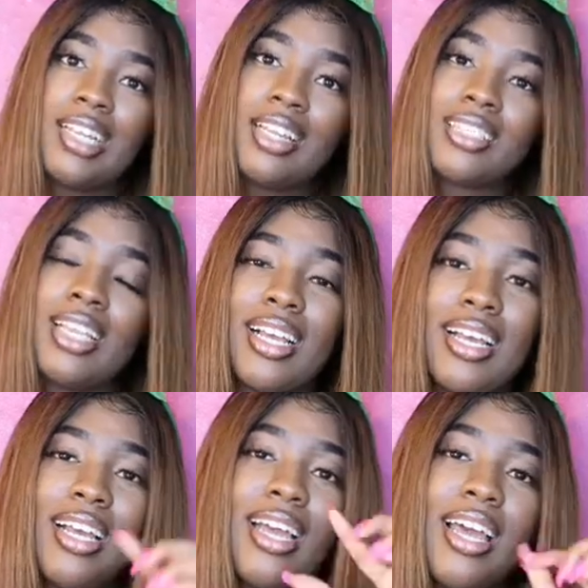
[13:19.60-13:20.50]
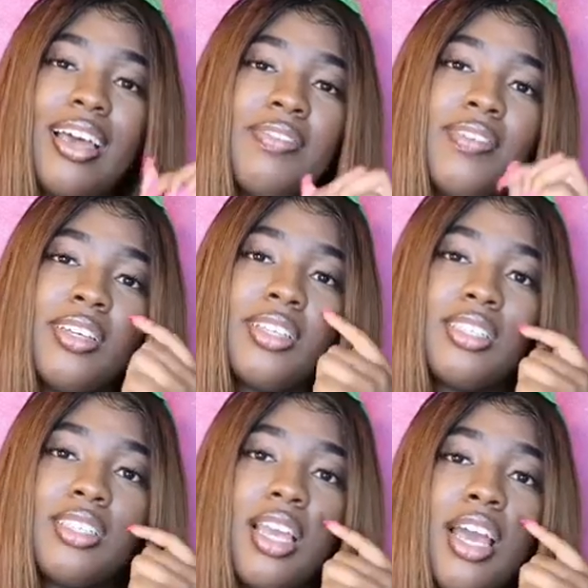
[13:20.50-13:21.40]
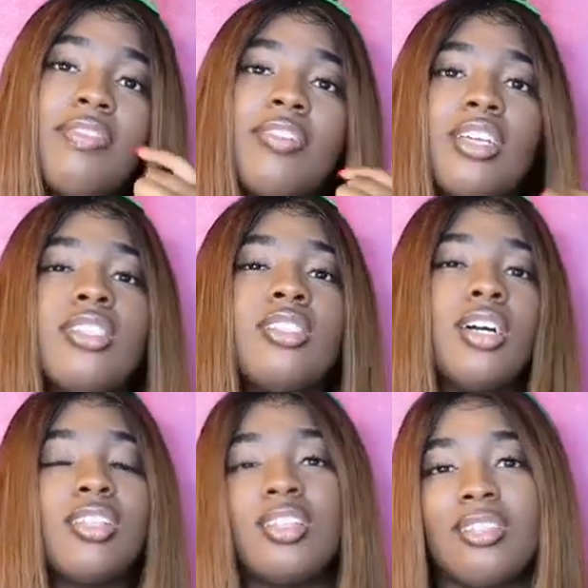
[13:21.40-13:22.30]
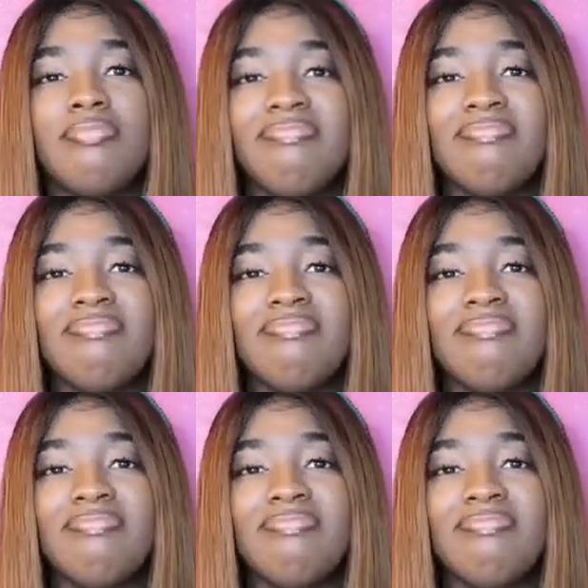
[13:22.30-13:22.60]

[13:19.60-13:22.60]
and it's like a half an inch taller.